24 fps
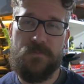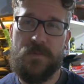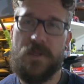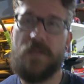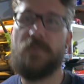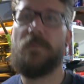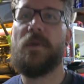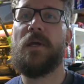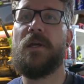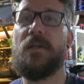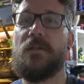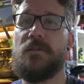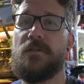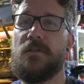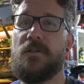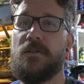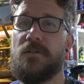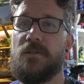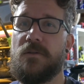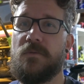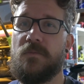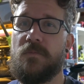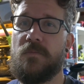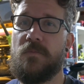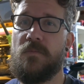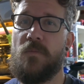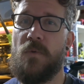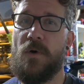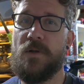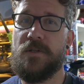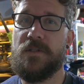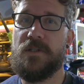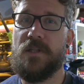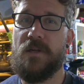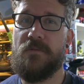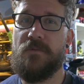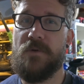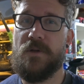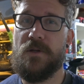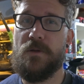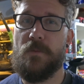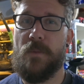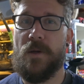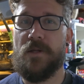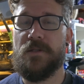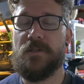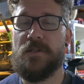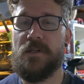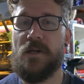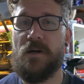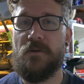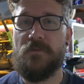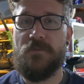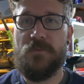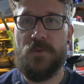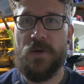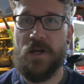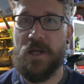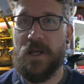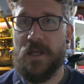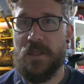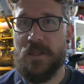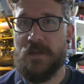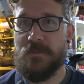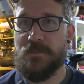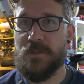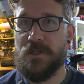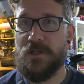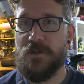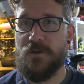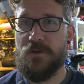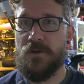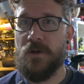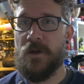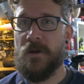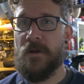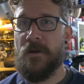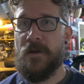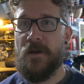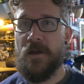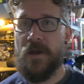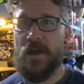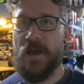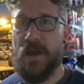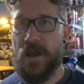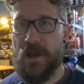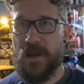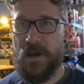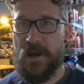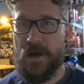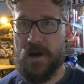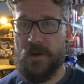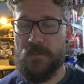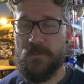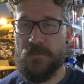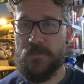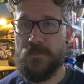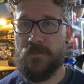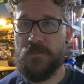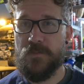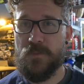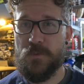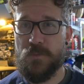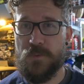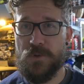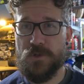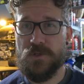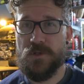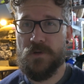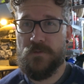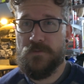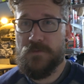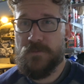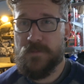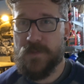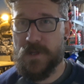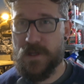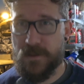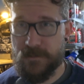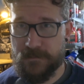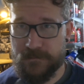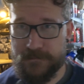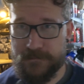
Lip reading: then make a decision what stuff I do myself, what I get them to do, and push on from there.